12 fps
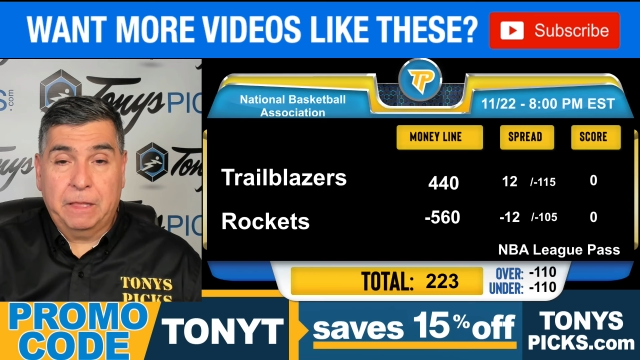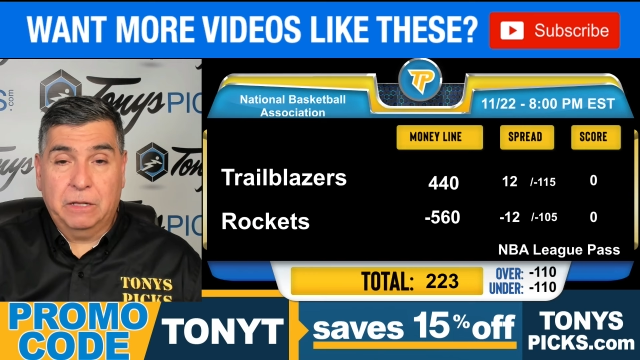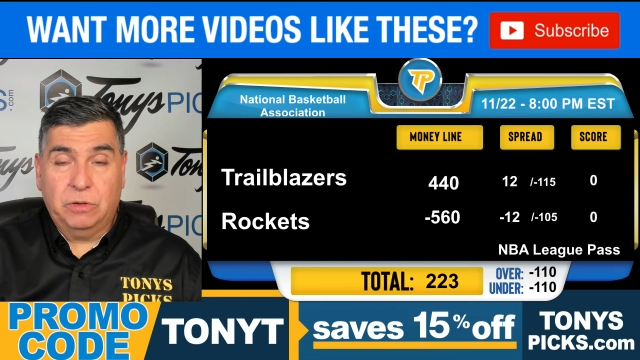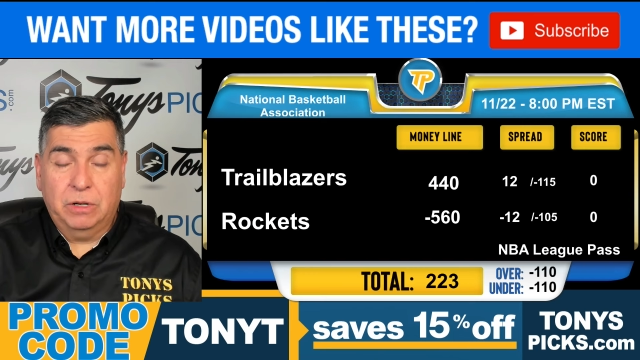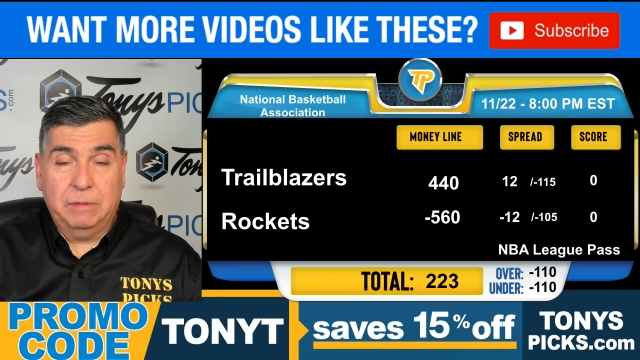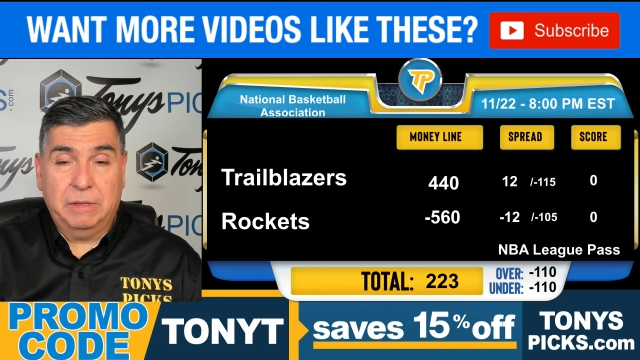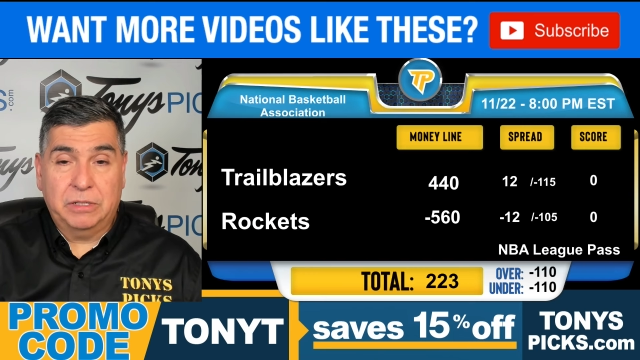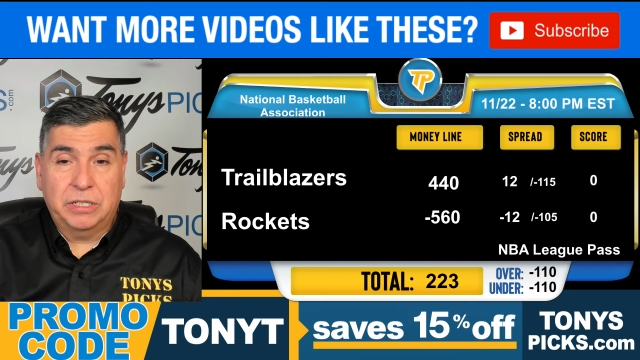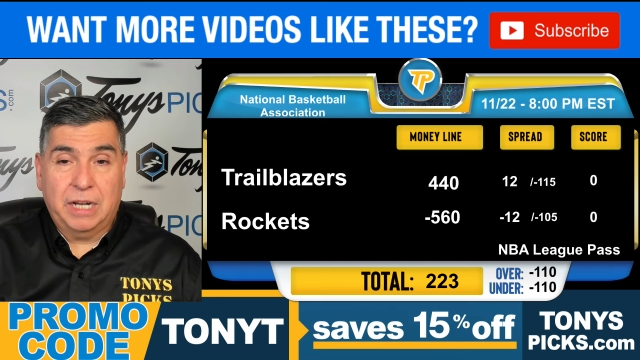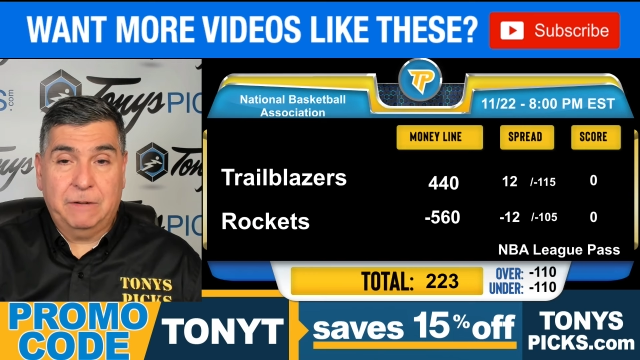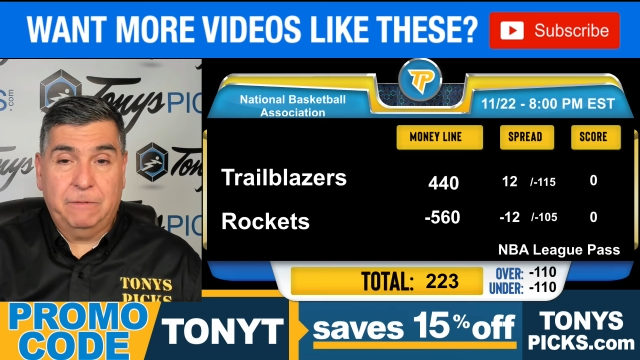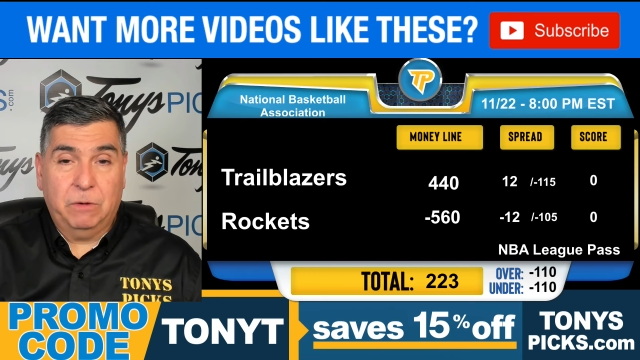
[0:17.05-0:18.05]
The Trailblazers
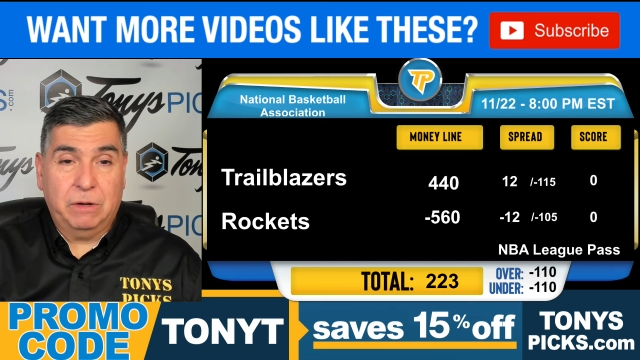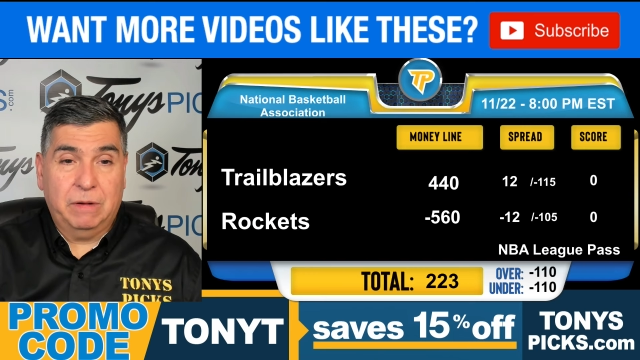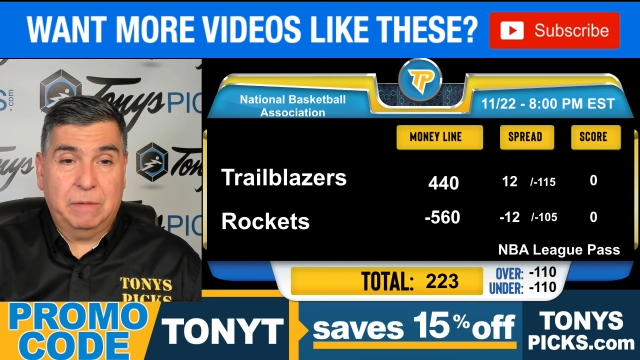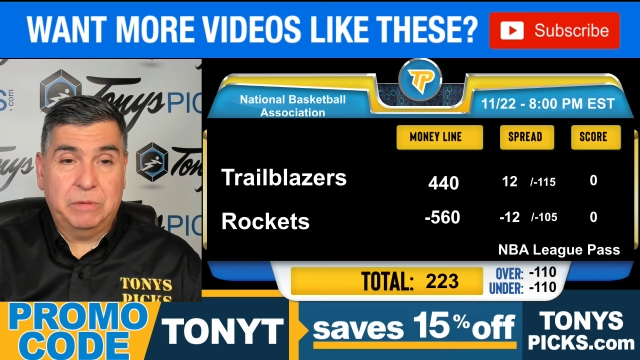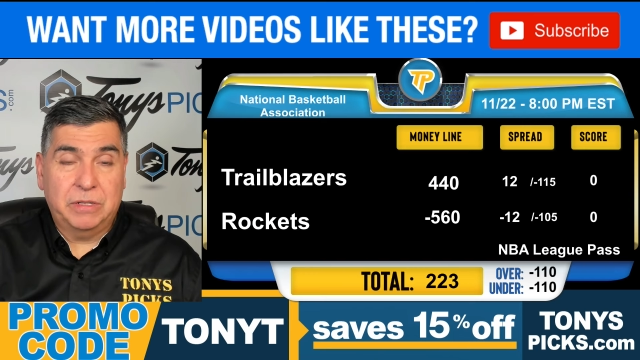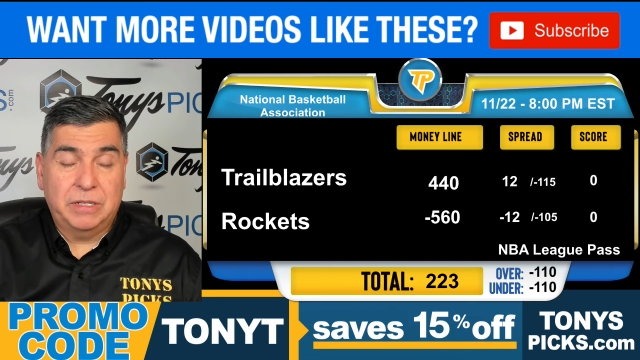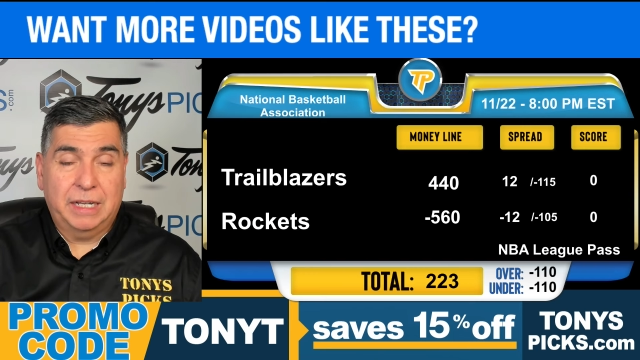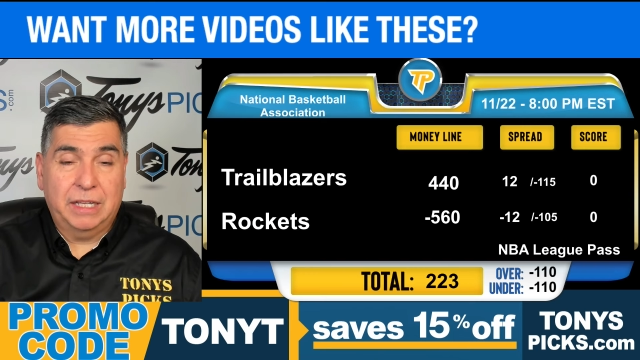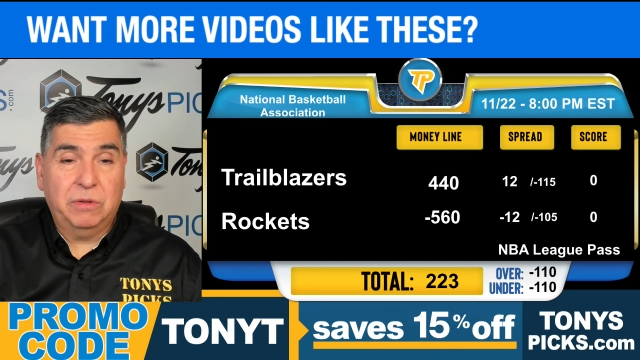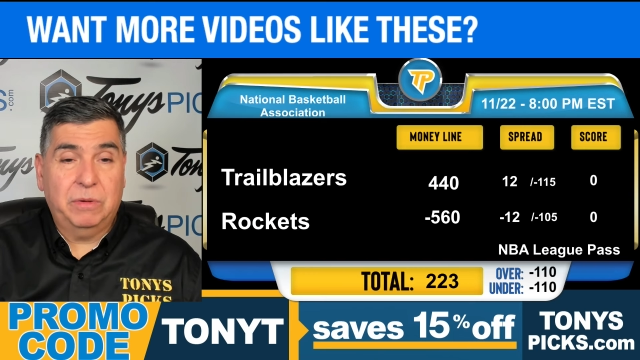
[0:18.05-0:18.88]
shot 41%,